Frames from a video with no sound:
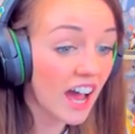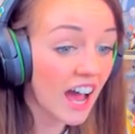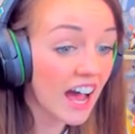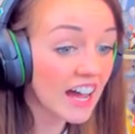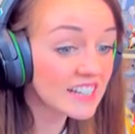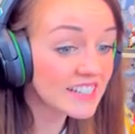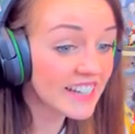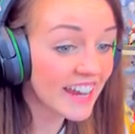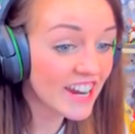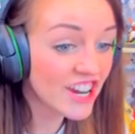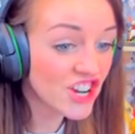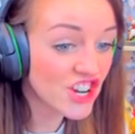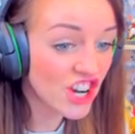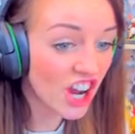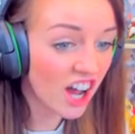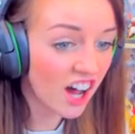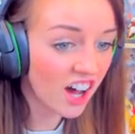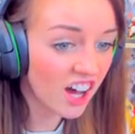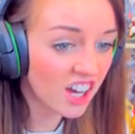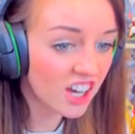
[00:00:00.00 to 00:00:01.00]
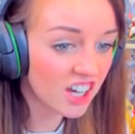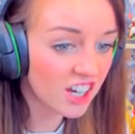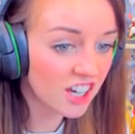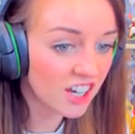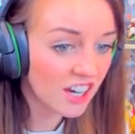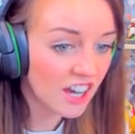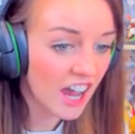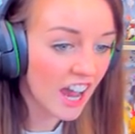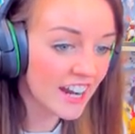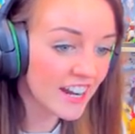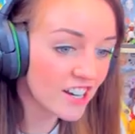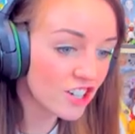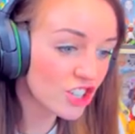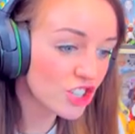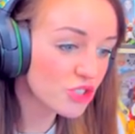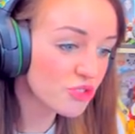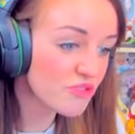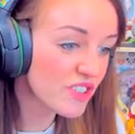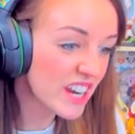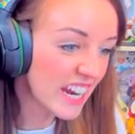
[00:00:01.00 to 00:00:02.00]
As a shark. And it
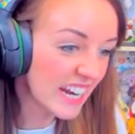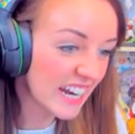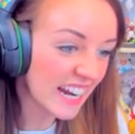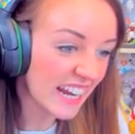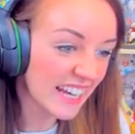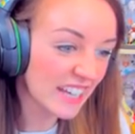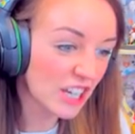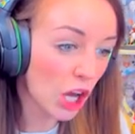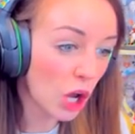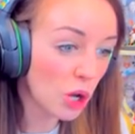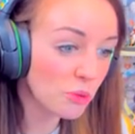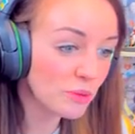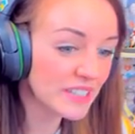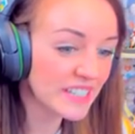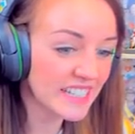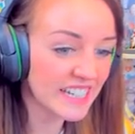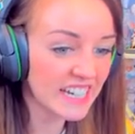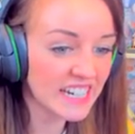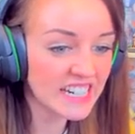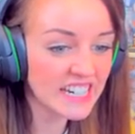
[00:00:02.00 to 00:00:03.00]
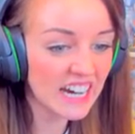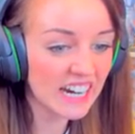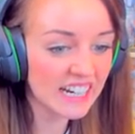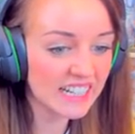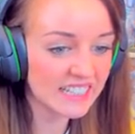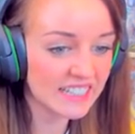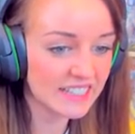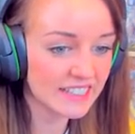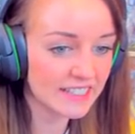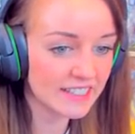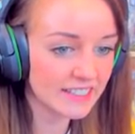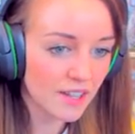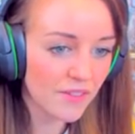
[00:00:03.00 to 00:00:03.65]
looks really like cozy and nice.